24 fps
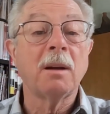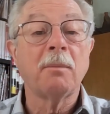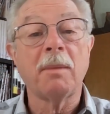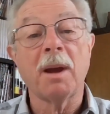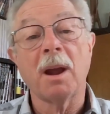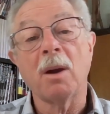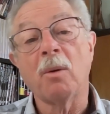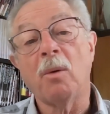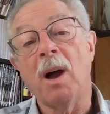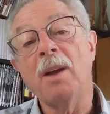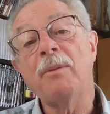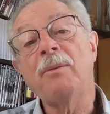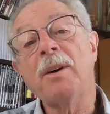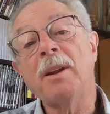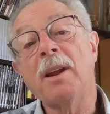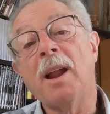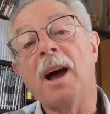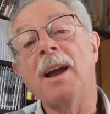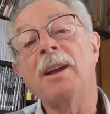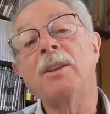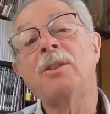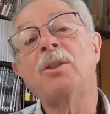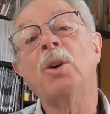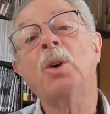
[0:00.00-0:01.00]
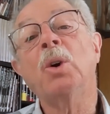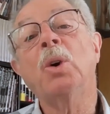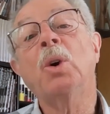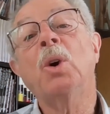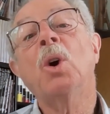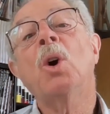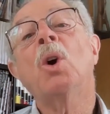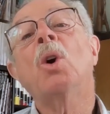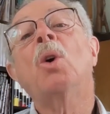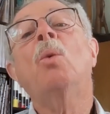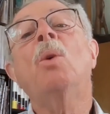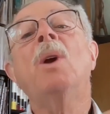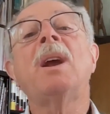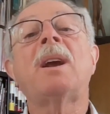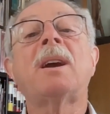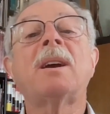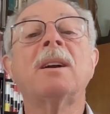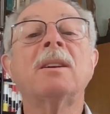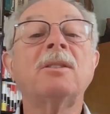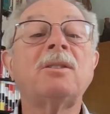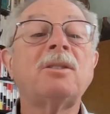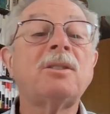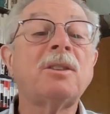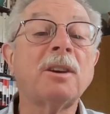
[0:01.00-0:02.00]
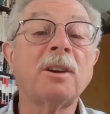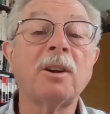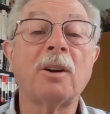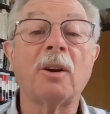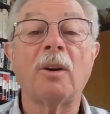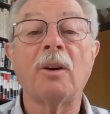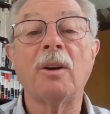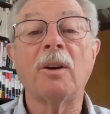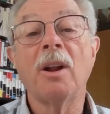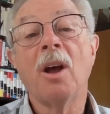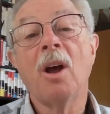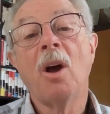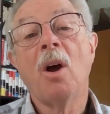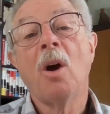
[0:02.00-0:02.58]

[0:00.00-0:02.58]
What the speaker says: my wife and I to reconsider